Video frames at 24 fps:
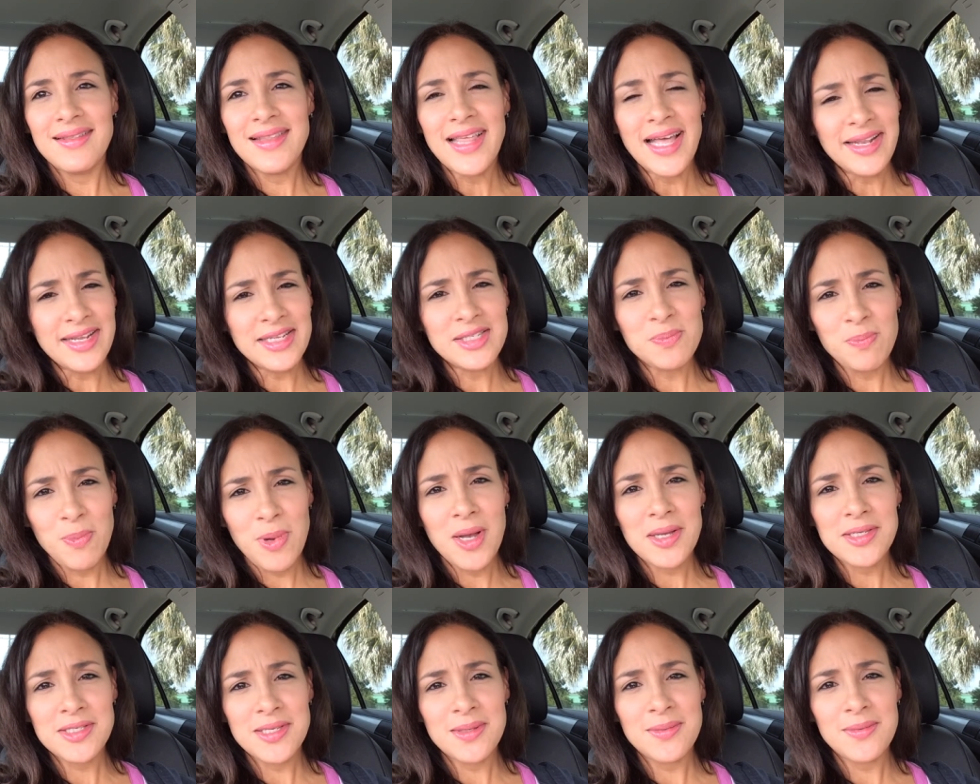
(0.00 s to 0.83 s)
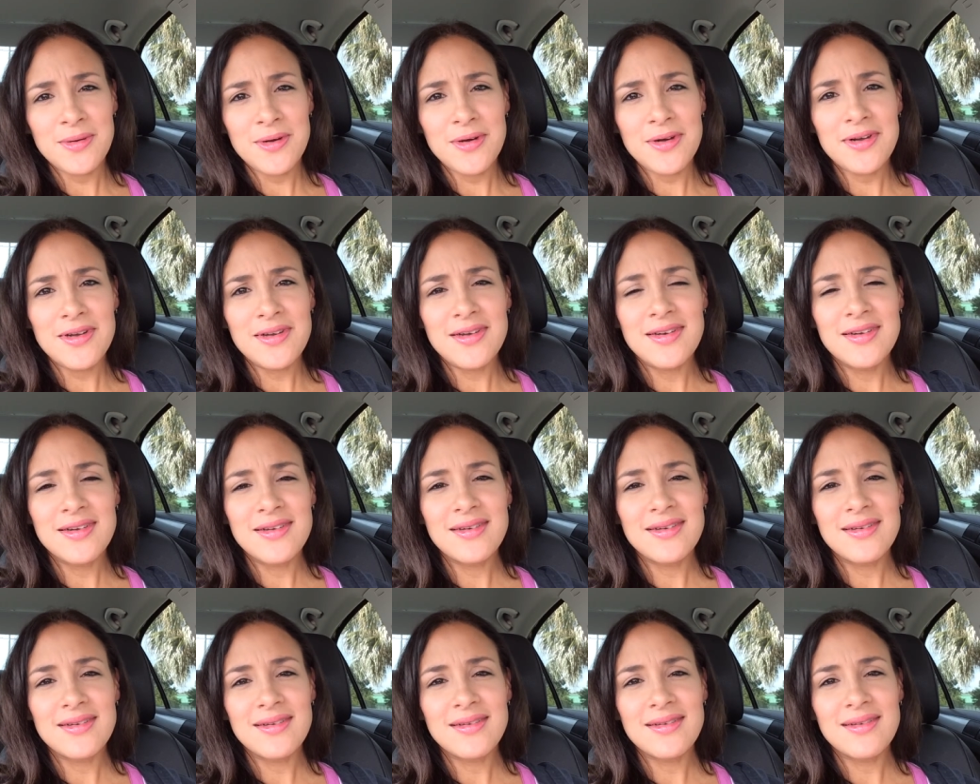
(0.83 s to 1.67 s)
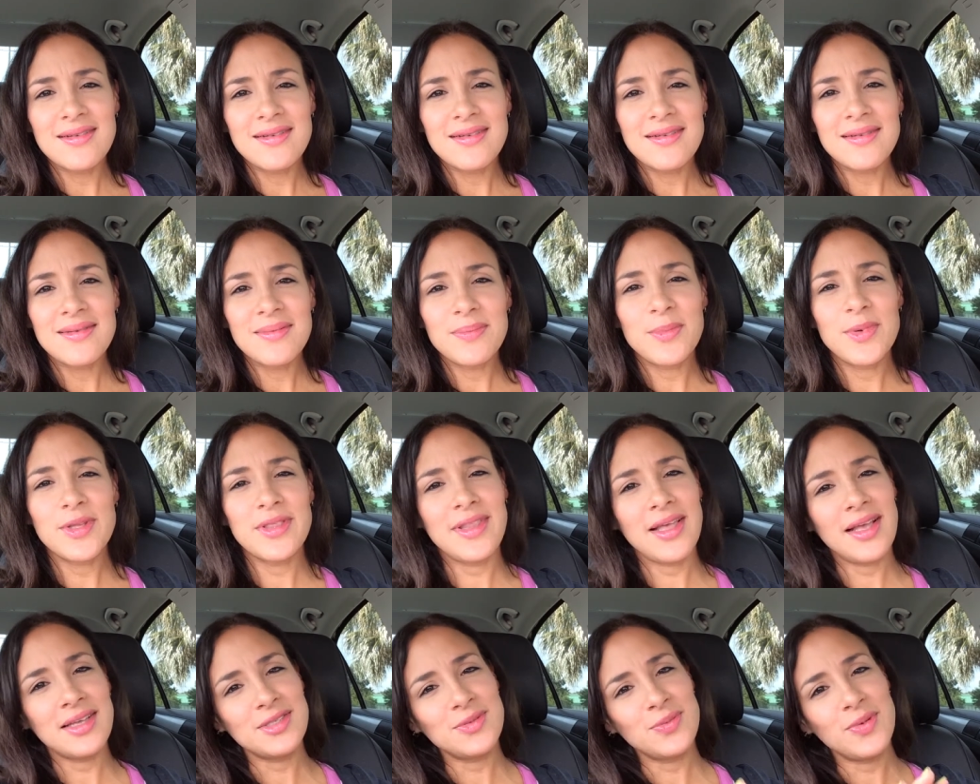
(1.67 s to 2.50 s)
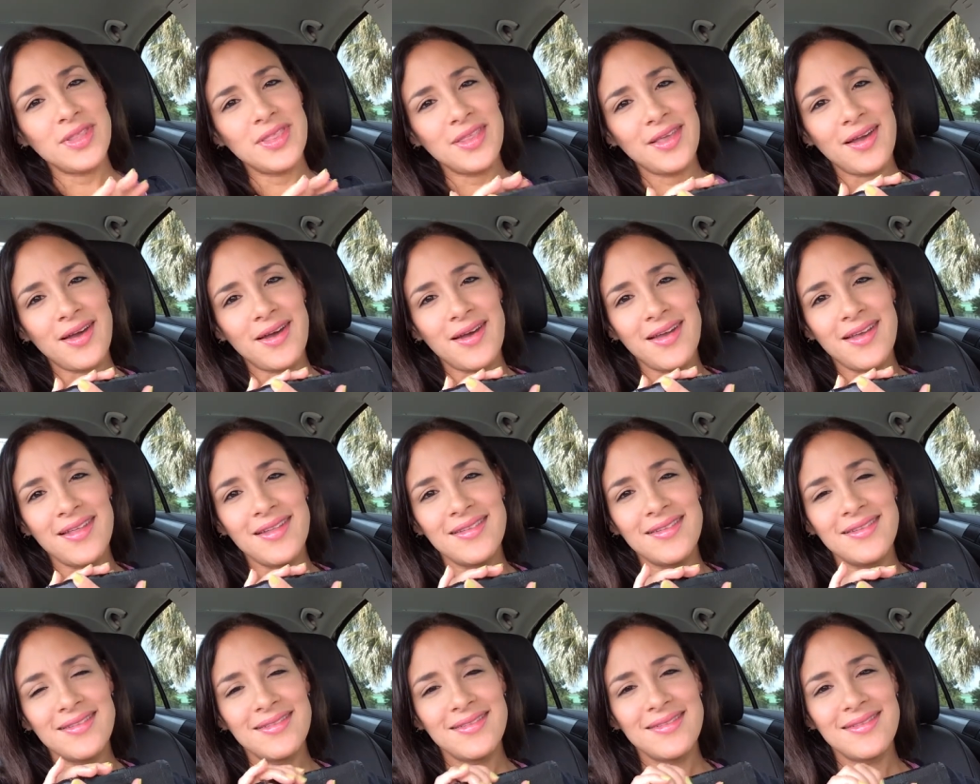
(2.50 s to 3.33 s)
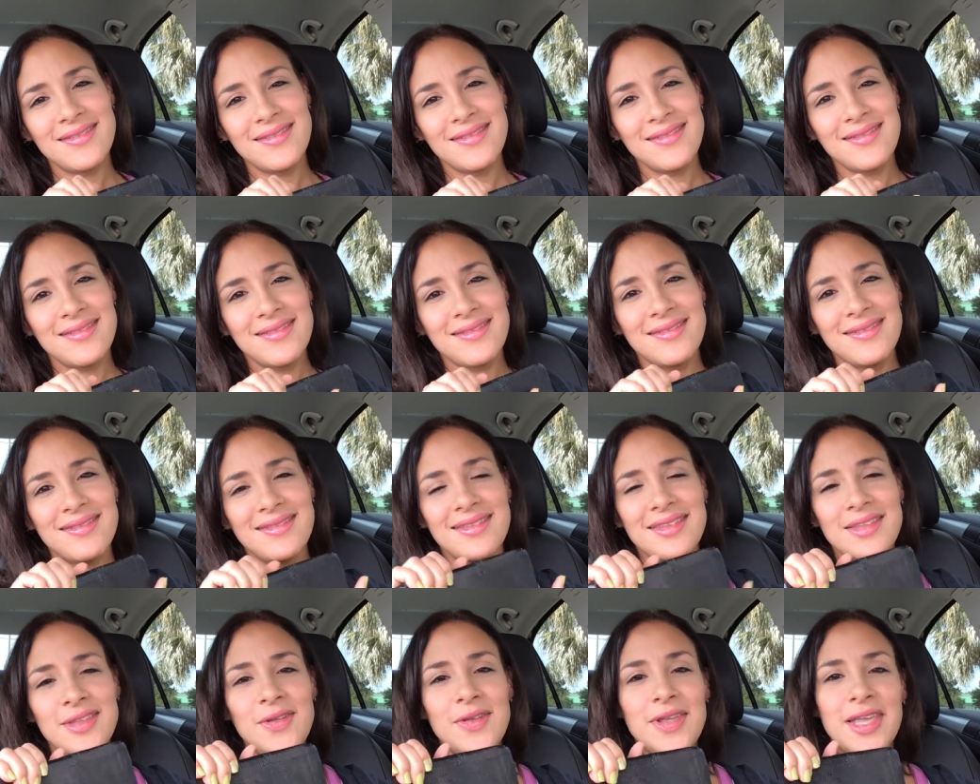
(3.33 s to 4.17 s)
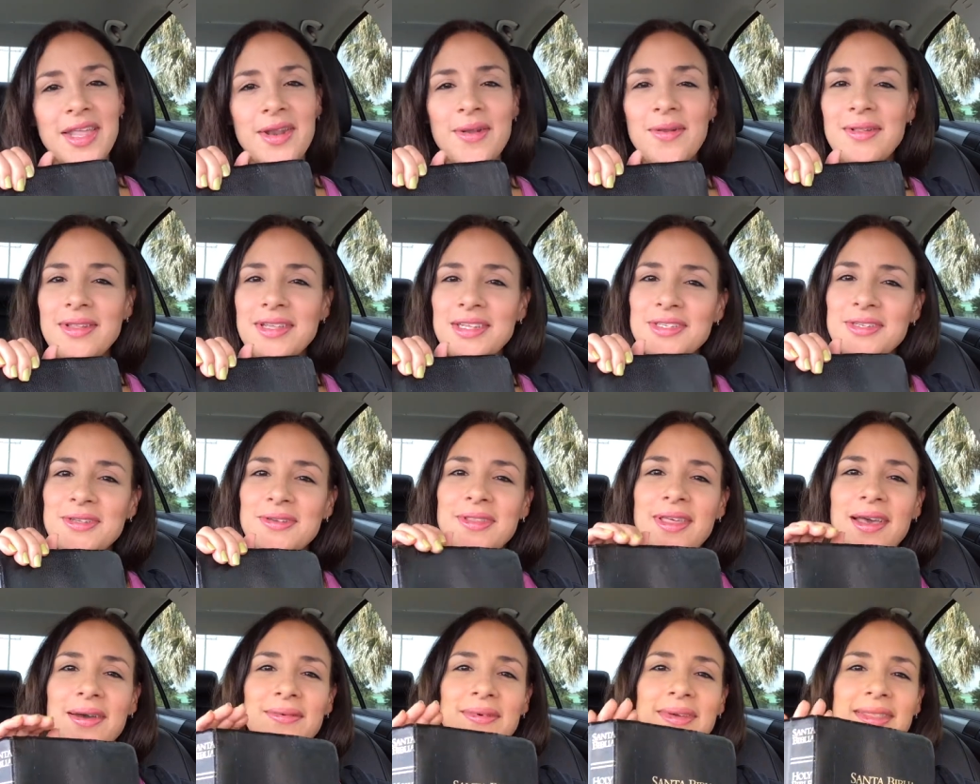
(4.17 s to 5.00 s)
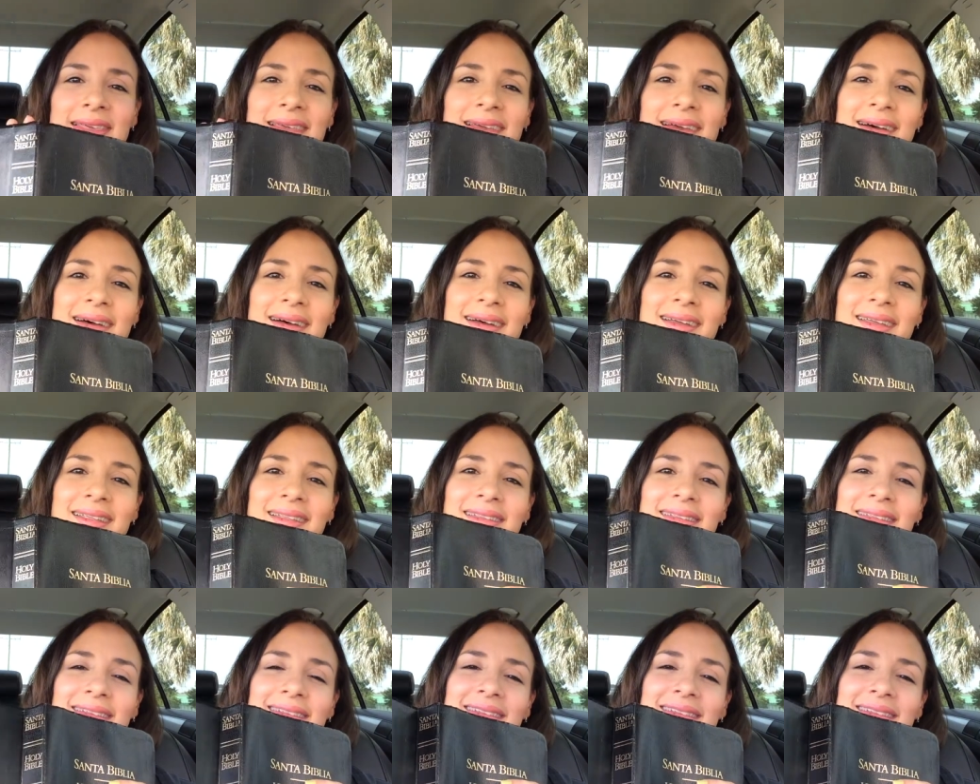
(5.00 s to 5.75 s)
that is possible? That's with God. You can only do that with God.